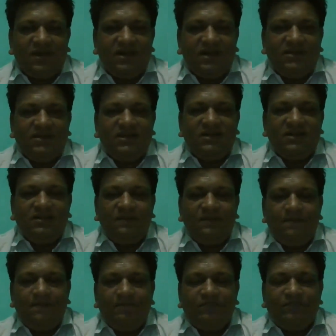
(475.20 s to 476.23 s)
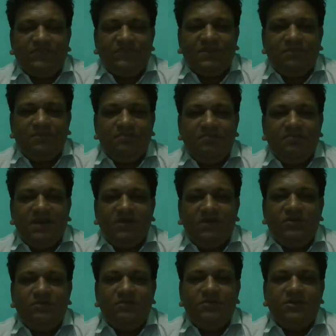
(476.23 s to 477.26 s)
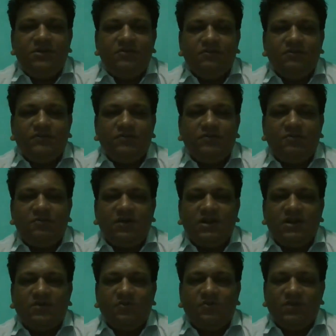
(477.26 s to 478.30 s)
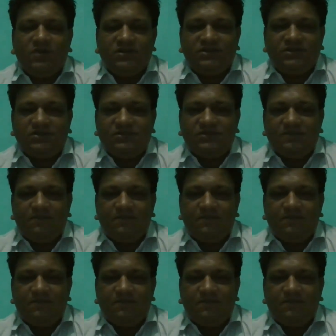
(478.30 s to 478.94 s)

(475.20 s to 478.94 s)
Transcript: And then the Bengali meaning of the word college.